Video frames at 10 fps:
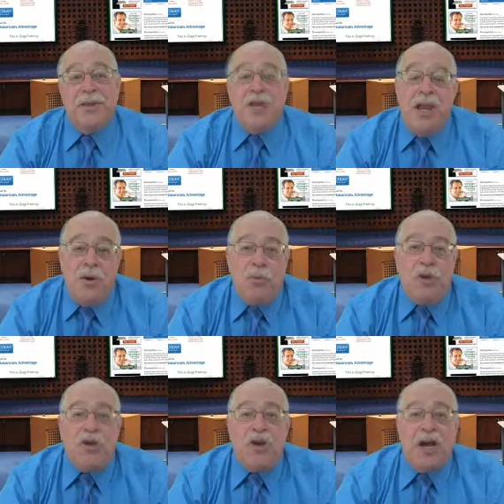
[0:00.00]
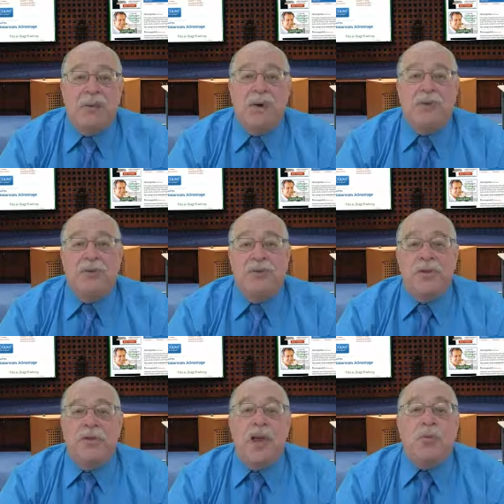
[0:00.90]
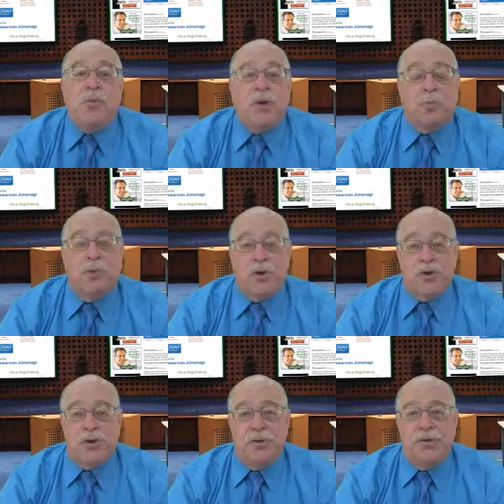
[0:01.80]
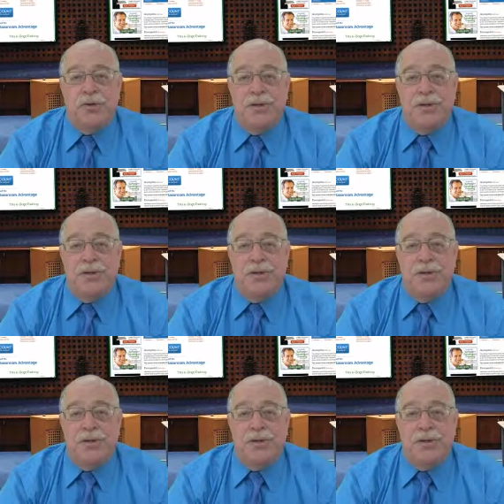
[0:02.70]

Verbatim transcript: Here we're going to talk about the network portion,